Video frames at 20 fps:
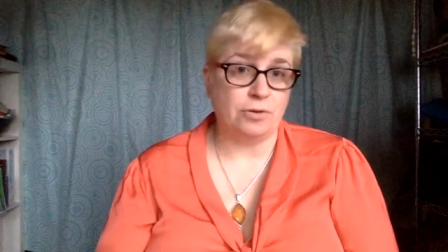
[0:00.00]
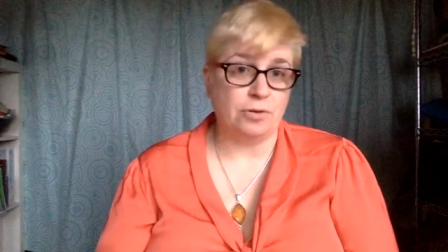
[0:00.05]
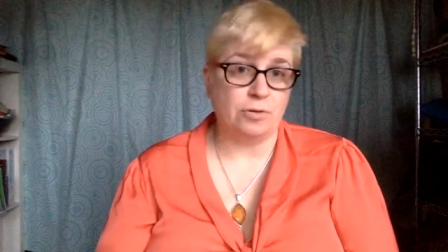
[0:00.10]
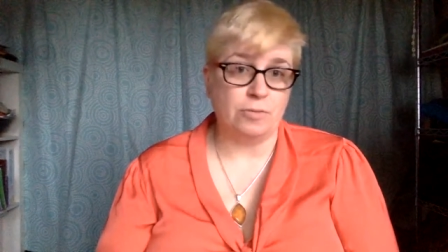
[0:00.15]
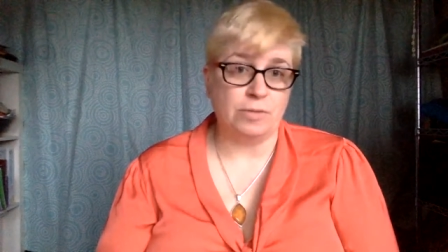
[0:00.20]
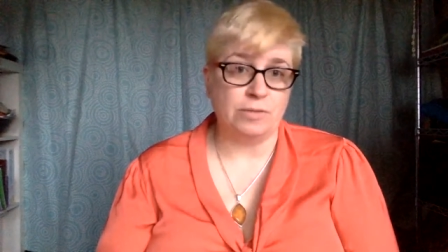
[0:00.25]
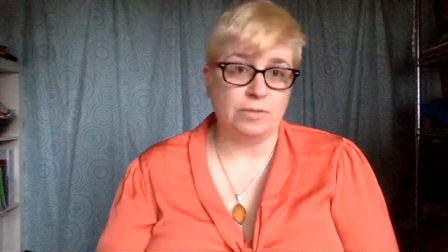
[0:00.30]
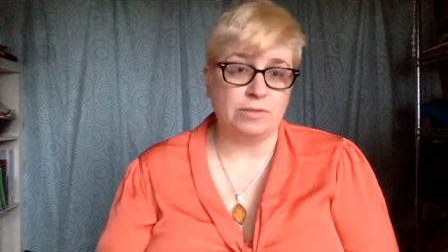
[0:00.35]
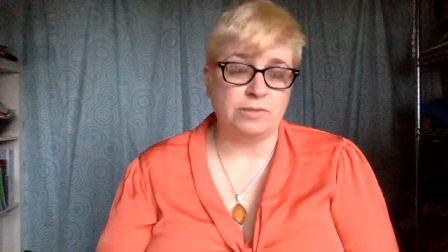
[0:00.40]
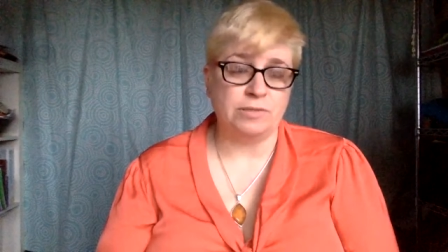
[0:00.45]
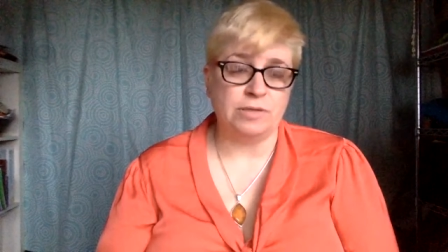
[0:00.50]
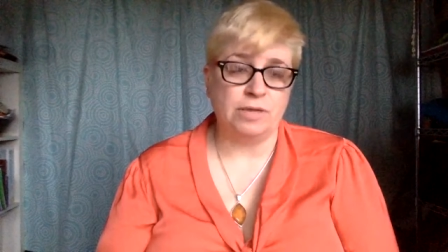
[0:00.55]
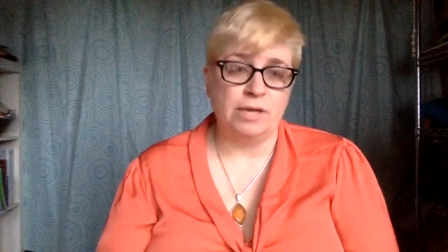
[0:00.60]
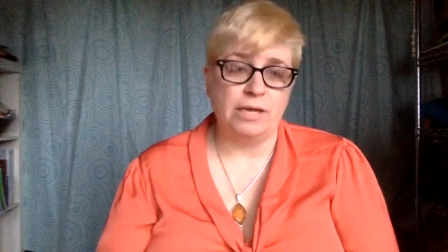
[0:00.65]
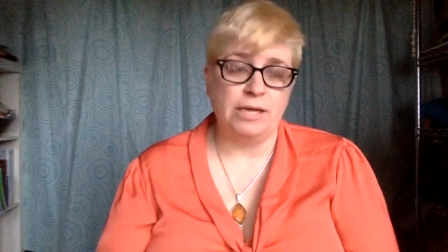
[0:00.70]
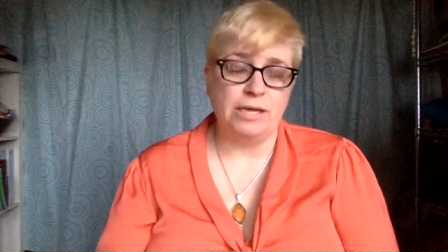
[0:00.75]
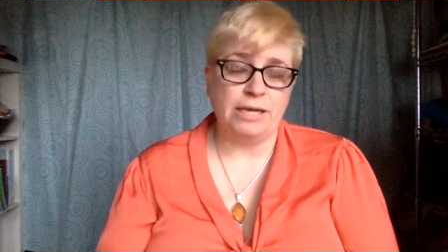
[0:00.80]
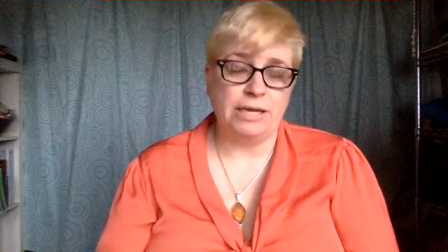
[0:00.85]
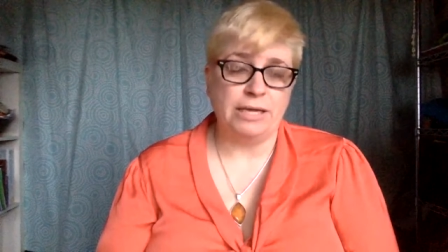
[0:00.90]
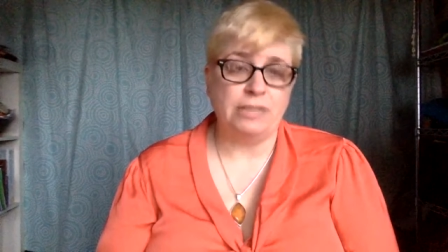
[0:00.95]
humans.
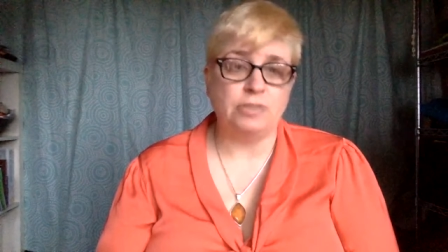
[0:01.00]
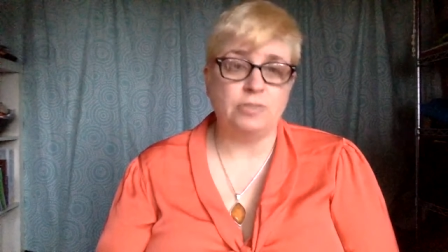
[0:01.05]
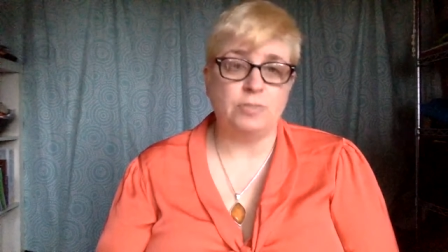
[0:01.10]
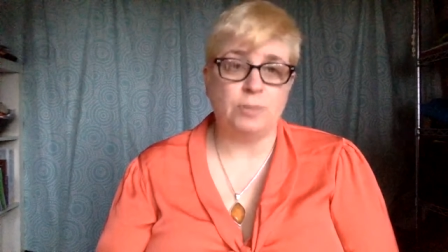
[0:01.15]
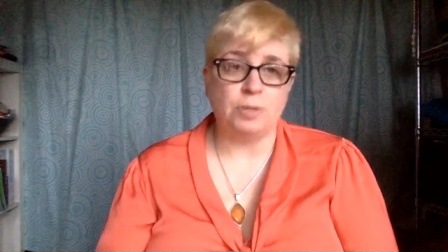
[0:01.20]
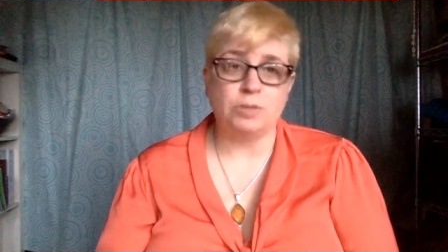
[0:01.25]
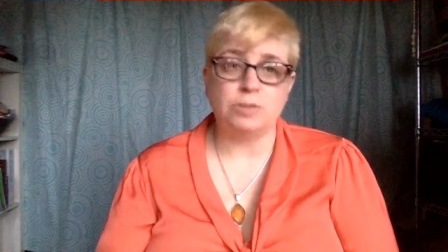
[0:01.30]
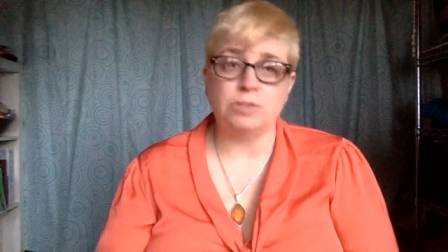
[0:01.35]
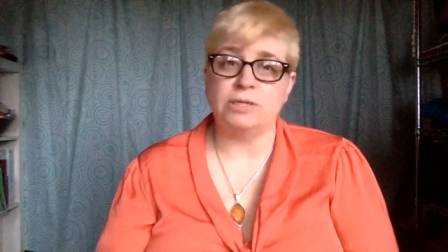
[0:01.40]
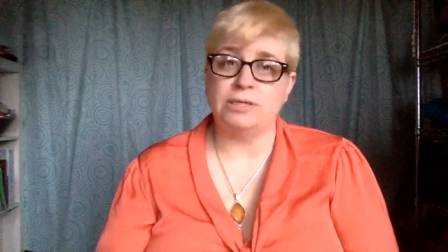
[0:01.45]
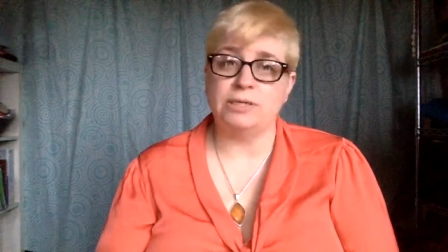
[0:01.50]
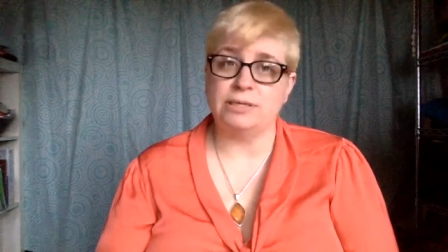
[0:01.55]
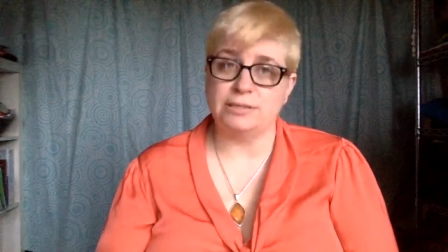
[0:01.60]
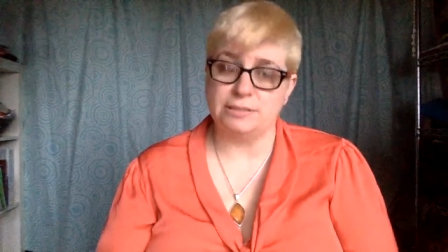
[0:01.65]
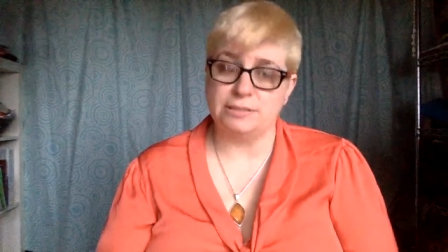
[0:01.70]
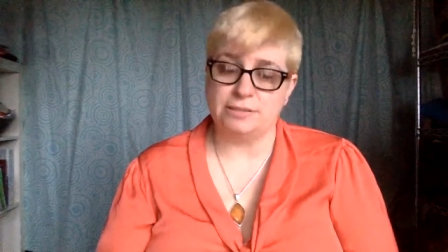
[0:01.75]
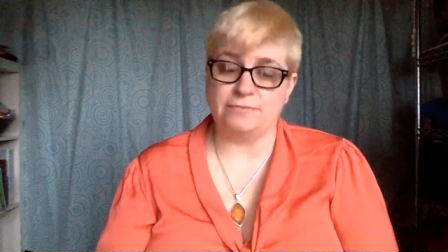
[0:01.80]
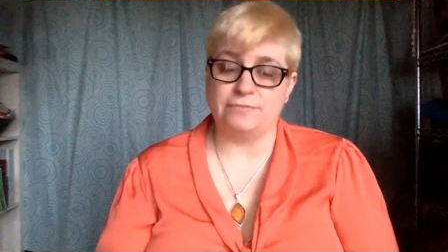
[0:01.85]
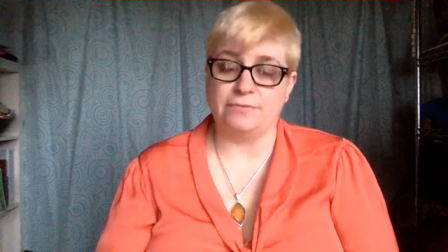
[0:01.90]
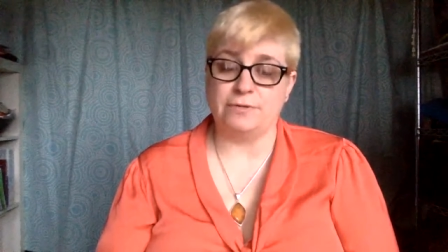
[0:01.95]
Each person is
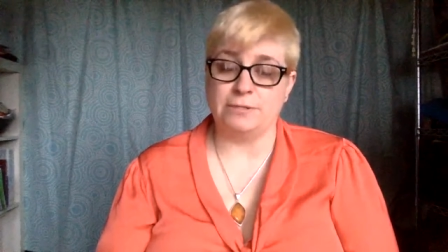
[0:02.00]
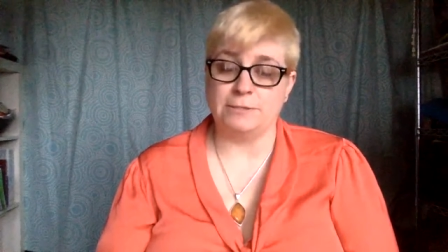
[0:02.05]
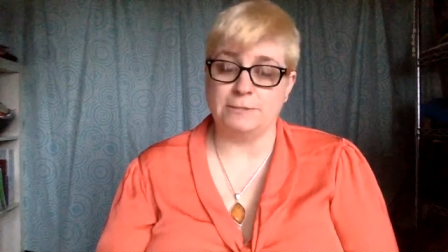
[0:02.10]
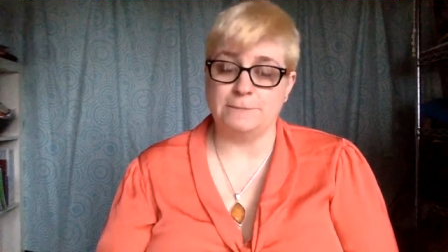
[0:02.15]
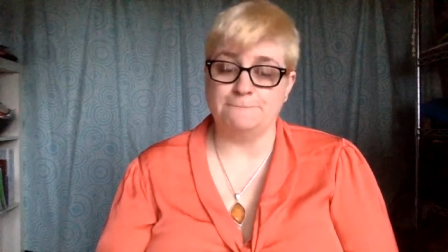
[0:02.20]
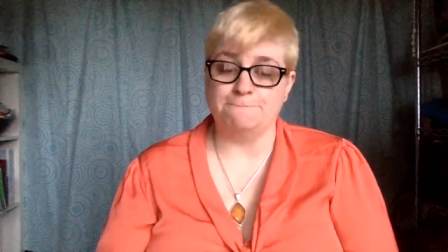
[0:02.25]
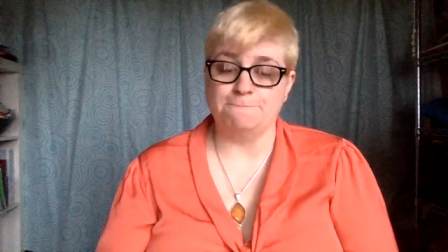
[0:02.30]
different.